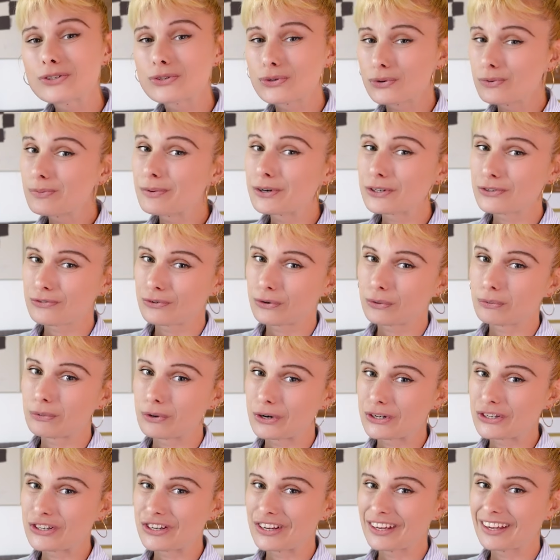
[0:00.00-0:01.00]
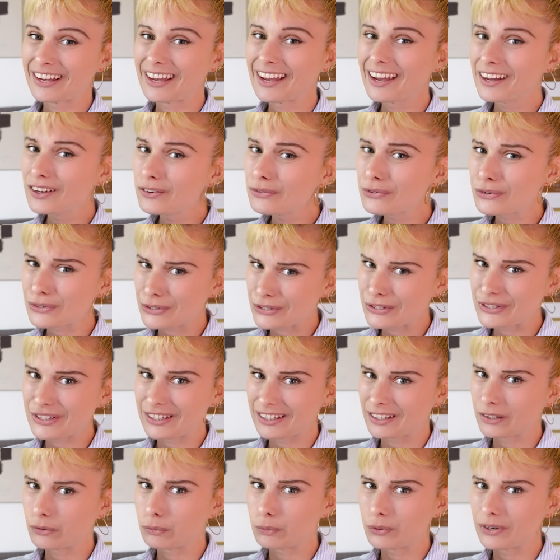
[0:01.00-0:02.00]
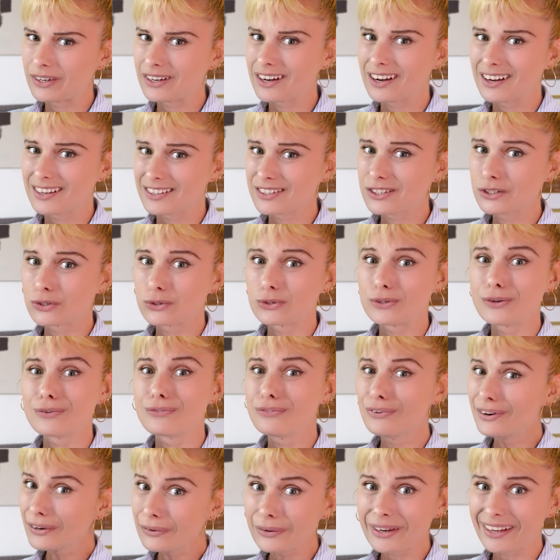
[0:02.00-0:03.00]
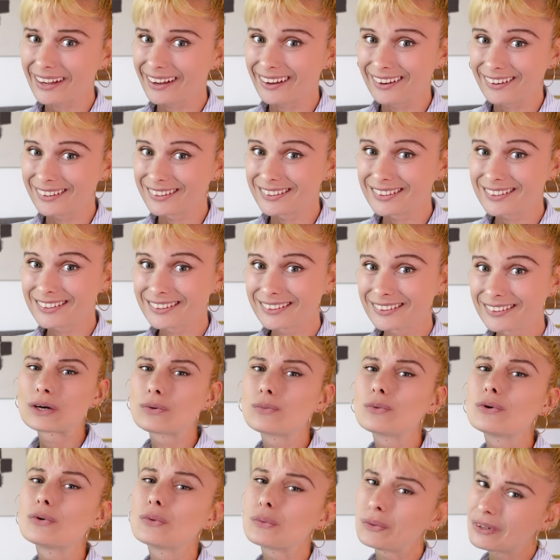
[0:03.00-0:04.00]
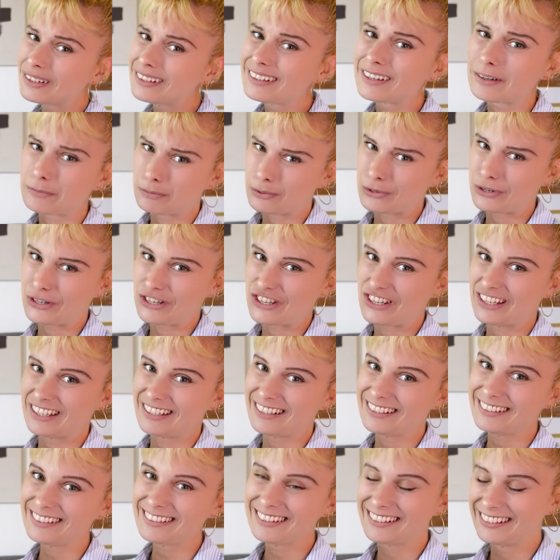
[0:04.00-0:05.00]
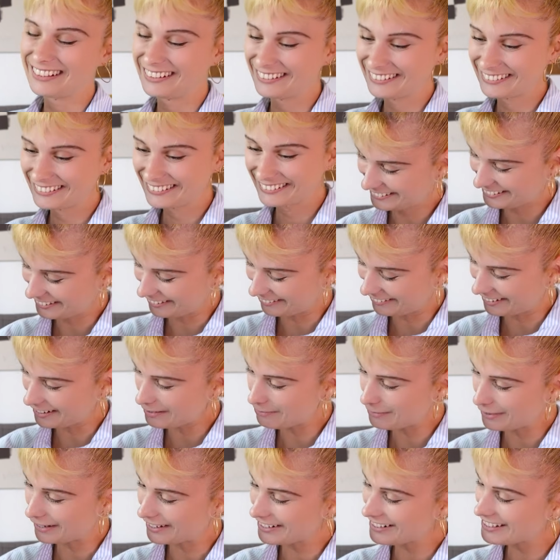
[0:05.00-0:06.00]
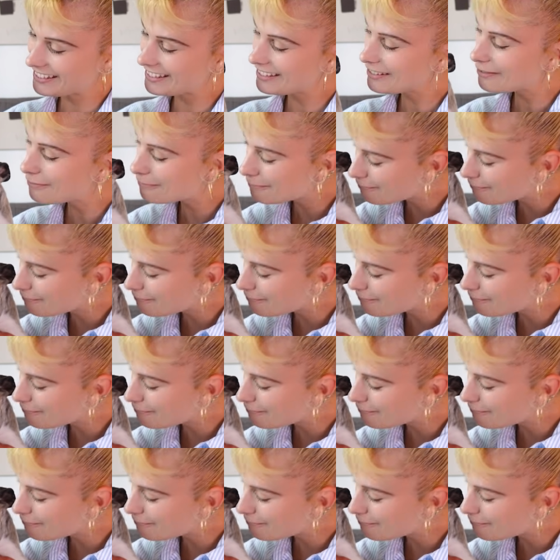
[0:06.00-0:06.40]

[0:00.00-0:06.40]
so much for watching and for sticking with us to the very end. We really appreciate it. Right, Mars?